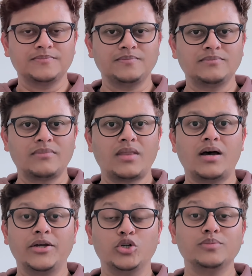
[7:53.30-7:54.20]
I hope these
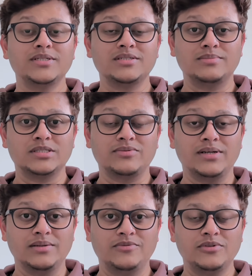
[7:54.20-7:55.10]
numbers were helpful
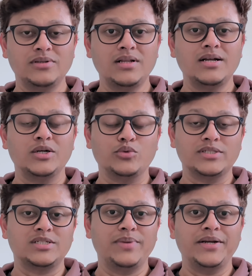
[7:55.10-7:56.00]
to estimate
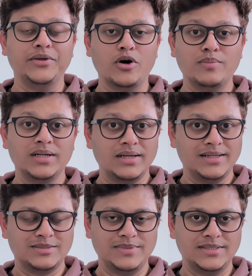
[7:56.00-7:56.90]
your monthly
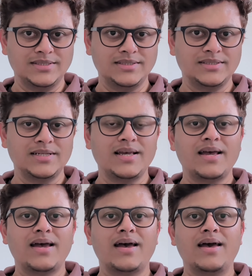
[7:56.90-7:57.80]
expenses
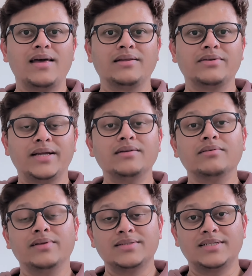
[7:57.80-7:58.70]
and create a realistic
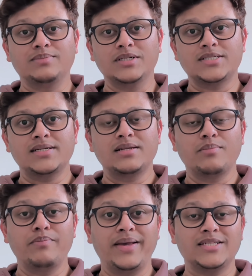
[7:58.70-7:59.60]
budget based
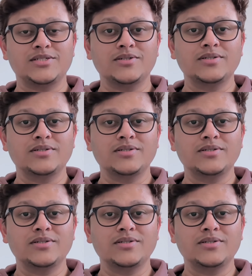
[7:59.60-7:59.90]
on your